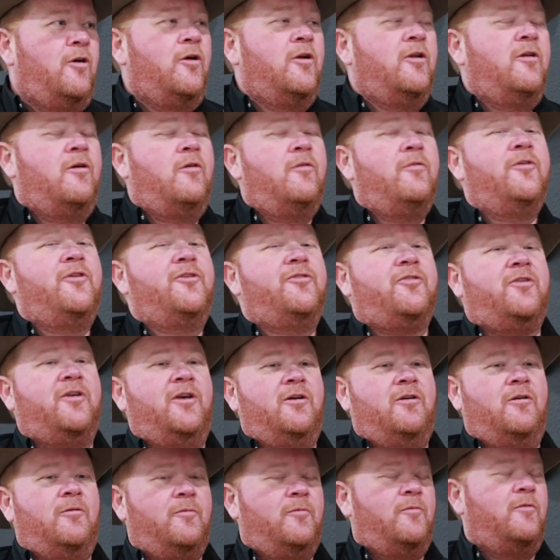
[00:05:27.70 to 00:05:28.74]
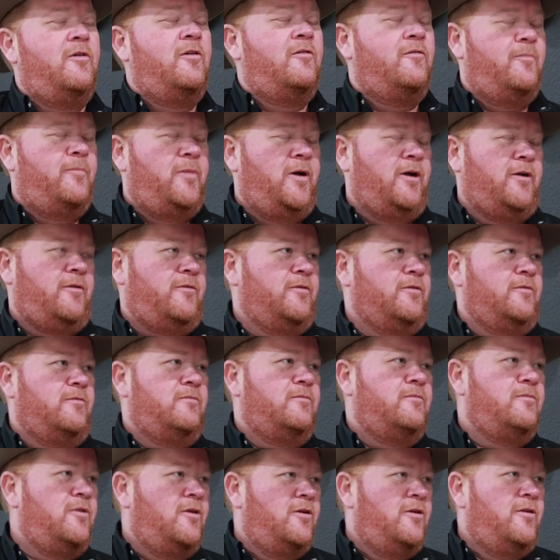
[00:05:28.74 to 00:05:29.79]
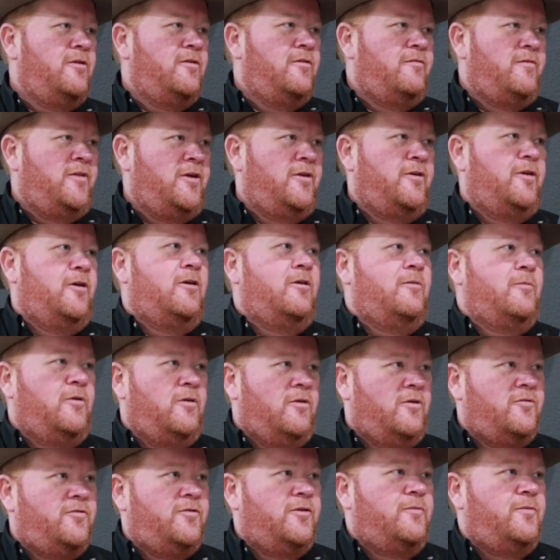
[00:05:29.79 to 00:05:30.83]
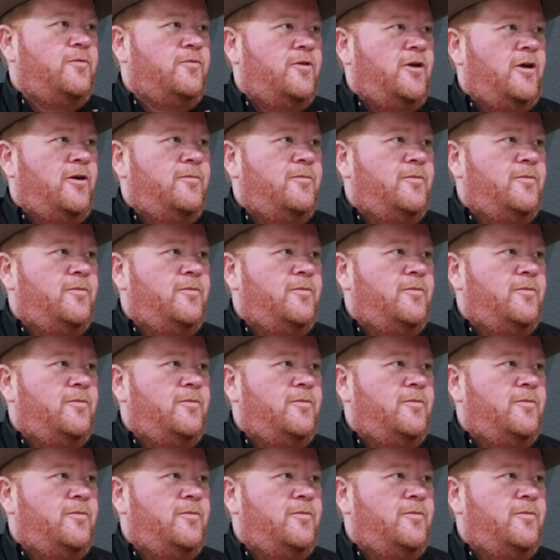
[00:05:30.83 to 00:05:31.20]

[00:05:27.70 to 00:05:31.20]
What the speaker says: On the scale of back when Vietnam and all that stuff was happening.